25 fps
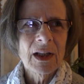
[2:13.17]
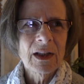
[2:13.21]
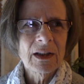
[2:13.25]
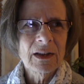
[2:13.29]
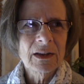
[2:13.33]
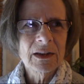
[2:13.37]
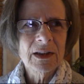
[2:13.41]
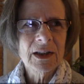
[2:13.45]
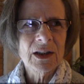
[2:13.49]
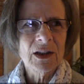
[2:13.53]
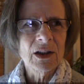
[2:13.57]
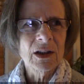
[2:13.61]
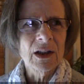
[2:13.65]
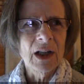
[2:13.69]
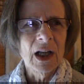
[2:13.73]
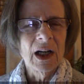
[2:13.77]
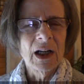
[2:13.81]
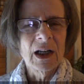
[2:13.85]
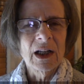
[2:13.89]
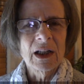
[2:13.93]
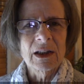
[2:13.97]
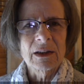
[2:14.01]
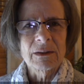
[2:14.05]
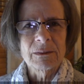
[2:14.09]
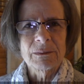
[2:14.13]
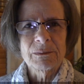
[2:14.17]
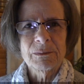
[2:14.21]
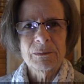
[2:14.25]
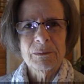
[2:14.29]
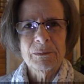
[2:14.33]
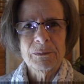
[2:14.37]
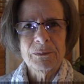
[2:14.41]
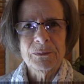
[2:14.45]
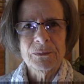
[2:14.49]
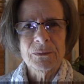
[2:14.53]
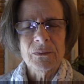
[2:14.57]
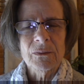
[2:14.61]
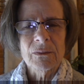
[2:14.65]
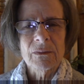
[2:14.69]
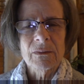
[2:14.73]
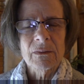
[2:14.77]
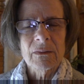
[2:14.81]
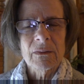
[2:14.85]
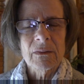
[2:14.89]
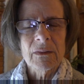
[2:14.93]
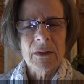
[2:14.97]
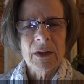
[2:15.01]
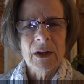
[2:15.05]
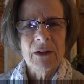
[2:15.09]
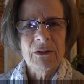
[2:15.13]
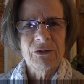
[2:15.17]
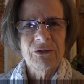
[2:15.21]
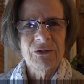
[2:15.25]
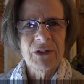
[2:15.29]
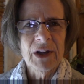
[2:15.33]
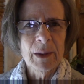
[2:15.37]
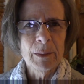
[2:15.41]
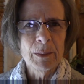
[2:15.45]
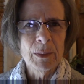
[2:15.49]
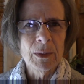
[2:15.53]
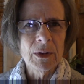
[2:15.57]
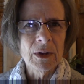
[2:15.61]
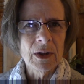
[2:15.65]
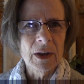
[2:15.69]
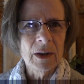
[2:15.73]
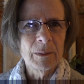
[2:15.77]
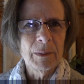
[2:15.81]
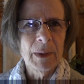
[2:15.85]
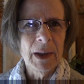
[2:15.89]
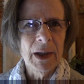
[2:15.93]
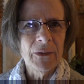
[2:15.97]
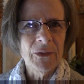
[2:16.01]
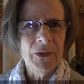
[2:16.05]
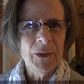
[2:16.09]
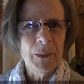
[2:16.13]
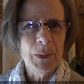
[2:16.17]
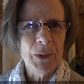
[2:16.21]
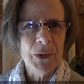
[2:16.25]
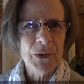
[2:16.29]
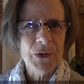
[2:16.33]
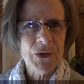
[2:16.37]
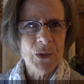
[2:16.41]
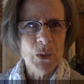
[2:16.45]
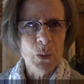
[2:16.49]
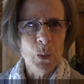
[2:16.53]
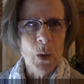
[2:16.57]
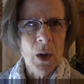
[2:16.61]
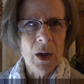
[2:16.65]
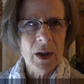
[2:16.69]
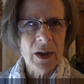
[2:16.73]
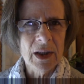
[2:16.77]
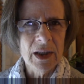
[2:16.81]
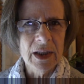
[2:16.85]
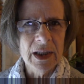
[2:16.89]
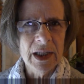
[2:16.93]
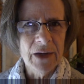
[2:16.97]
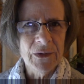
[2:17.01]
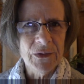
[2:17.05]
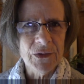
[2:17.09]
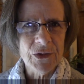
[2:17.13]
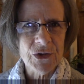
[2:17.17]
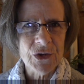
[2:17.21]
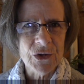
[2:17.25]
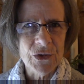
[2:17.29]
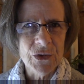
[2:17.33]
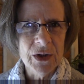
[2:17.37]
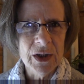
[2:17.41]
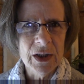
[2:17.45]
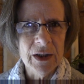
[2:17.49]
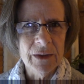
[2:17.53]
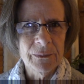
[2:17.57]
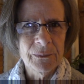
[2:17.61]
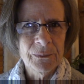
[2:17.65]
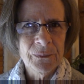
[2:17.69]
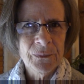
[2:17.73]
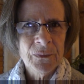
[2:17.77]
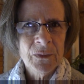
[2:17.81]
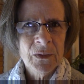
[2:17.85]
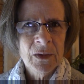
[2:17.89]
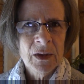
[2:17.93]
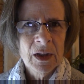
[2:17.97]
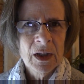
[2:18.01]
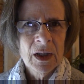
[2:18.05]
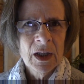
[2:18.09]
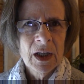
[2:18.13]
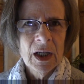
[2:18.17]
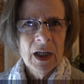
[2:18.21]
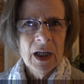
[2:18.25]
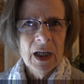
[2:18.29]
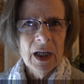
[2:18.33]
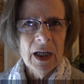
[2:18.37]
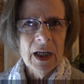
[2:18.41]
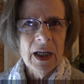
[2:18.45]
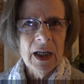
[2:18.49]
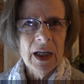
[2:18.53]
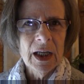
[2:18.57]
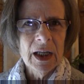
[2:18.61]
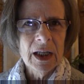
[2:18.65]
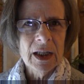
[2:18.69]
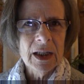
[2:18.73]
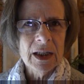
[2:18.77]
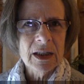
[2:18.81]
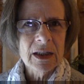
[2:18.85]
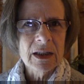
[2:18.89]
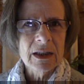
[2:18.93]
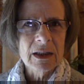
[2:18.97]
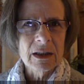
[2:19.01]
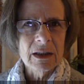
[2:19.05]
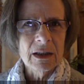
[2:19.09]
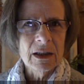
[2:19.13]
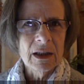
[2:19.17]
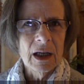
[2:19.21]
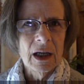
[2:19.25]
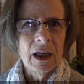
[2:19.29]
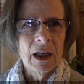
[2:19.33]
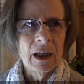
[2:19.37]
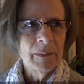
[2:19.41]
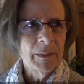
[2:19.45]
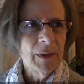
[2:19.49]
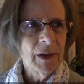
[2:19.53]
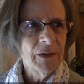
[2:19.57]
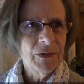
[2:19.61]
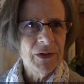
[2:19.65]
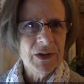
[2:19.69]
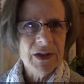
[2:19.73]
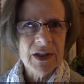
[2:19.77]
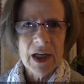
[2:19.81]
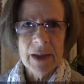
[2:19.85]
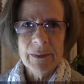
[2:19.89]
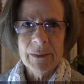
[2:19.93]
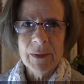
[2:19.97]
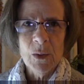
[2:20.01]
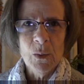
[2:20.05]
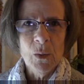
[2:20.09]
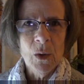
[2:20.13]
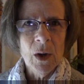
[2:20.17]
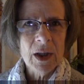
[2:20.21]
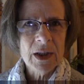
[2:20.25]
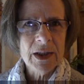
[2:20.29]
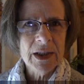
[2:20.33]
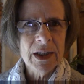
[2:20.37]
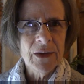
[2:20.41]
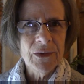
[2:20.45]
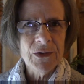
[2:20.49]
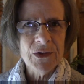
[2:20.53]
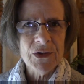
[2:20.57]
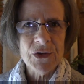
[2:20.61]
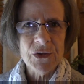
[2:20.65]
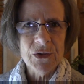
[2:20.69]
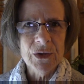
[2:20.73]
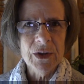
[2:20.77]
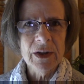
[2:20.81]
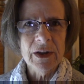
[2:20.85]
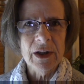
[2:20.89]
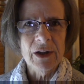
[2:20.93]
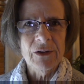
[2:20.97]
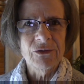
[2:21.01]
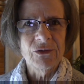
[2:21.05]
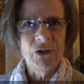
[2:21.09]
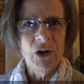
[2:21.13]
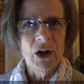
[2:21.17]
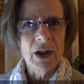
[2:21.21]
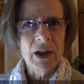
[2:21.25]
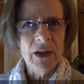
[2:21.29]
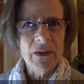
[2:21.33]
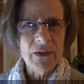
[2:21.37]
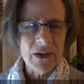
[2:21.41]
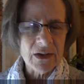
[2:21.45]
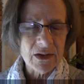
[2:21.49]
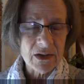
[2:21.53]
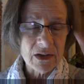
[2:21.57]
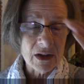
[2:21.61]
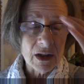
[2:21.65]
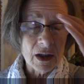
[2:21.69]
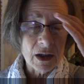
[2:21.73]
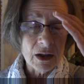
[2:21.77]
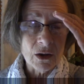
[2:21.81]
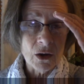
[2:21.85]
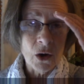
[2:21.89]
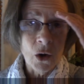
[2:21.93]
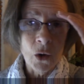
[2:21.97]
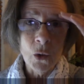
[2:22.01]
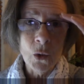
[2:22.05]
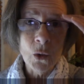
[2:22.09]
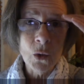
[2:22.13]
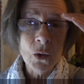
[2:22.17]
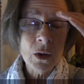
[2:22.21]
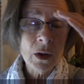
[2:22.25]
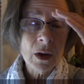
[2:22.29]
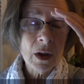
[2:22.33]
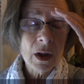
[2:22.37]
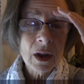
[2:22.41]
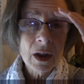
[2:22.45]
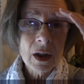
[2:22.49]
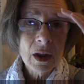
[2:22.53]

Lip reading: little fable about the person walking down the street, and every time they walk down the street, they fall in this darn hole.